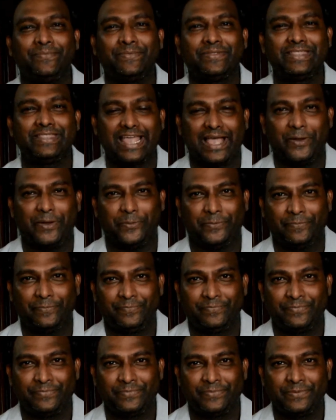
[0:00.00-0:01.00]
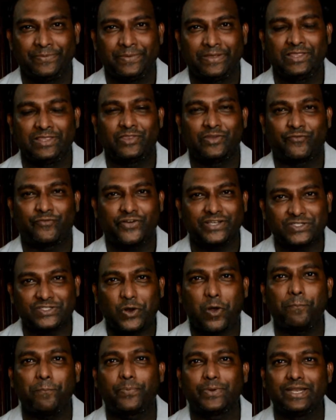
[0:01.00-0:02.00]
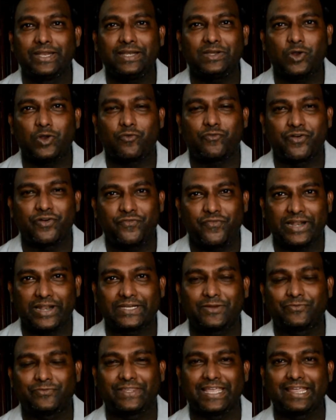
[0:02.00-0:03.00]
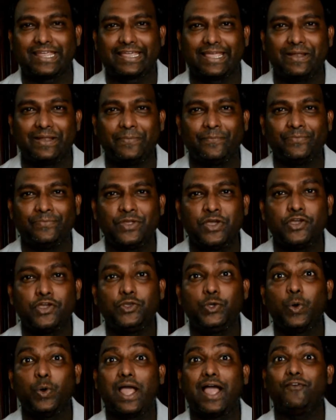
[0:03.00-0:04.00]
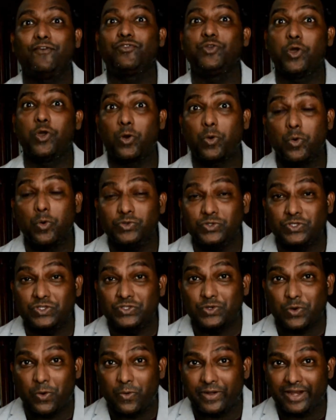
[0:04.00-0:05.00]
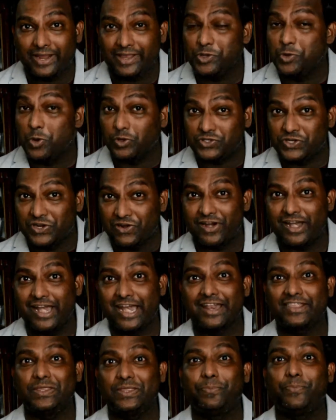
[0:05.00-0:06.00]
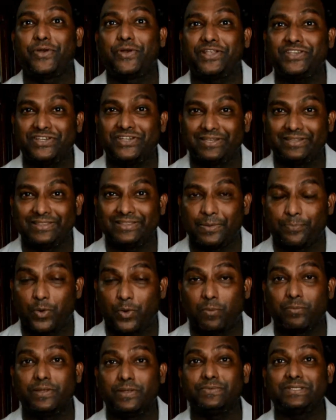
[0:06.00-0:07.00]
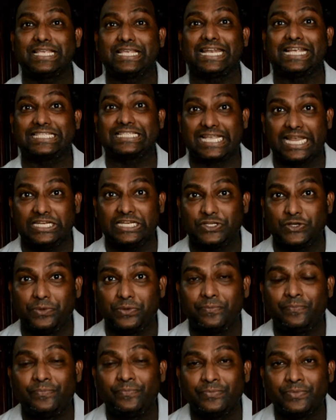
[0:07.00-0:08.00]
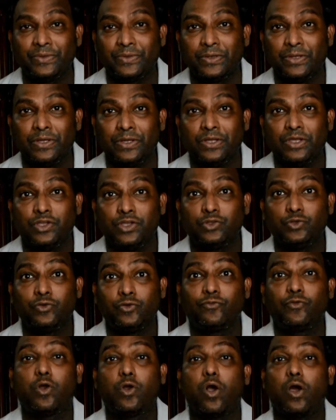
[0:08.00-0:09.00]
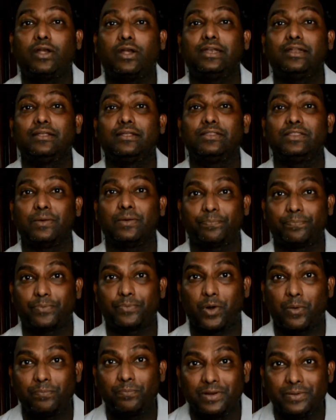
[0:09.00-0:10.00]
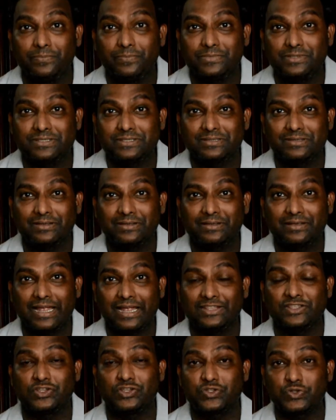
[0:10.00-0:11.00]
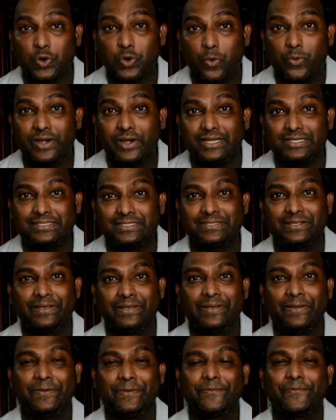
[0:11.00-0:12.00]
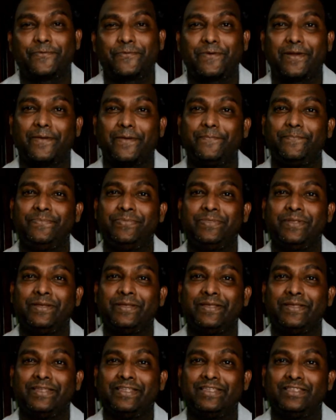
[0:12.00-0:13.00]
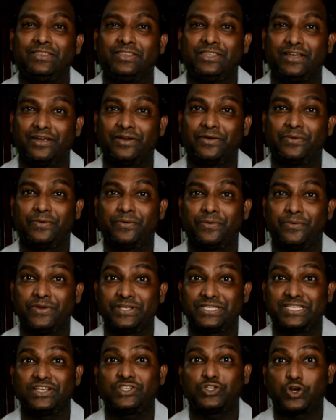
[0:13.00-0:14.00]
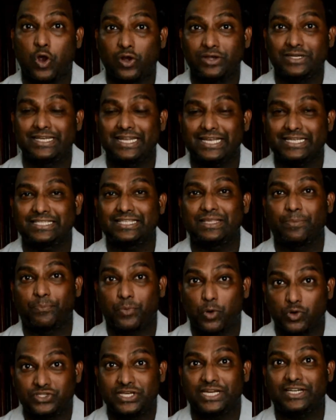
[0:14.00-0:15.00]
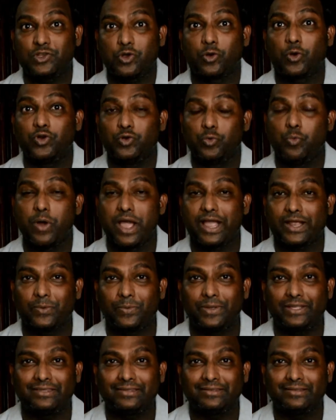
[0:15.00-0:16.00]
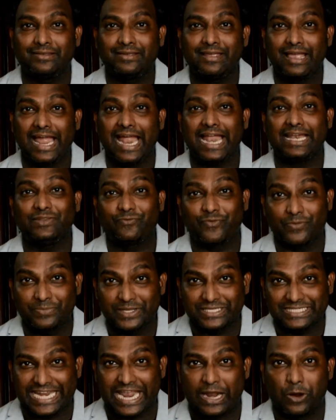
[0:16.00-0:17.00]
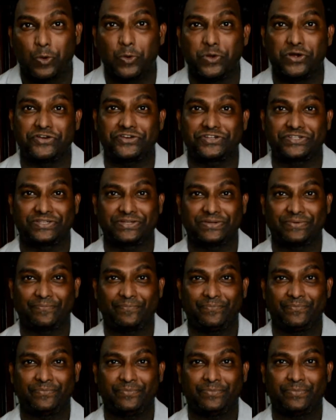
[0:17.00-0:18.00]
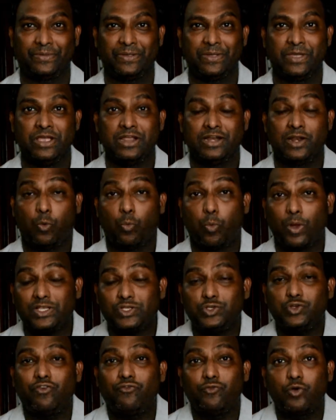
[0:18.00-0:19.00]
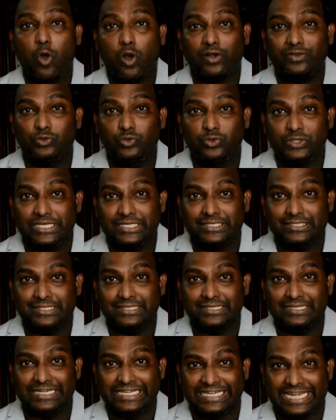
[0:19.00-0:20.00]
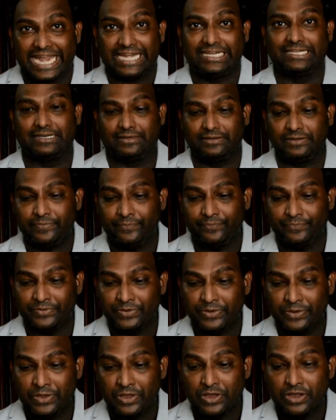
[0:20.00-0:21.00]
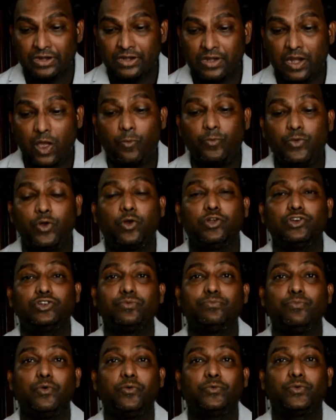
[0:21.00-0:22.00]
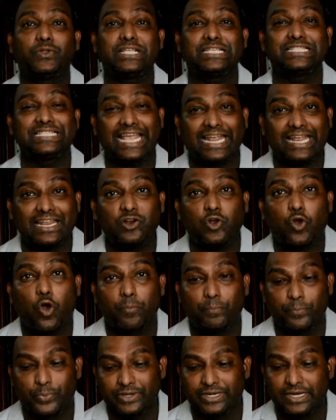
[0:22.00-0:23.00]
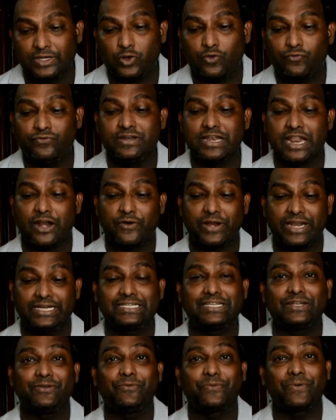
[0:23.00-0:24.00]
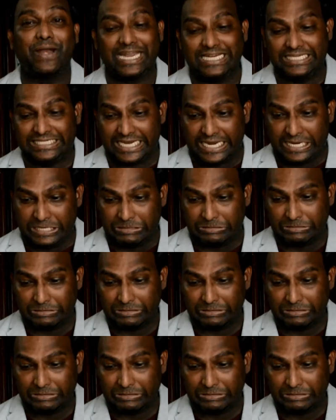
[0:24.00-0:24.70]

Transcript: Now, in the first component of reflective thinking, you have your own story, your children under the bridge, the problems that excite you. You've got the problems and the stories from the research context, the project you're going to work with, and from the stakeholders. Now, once you've got these data, now we're going to move to the second component of narrative writing.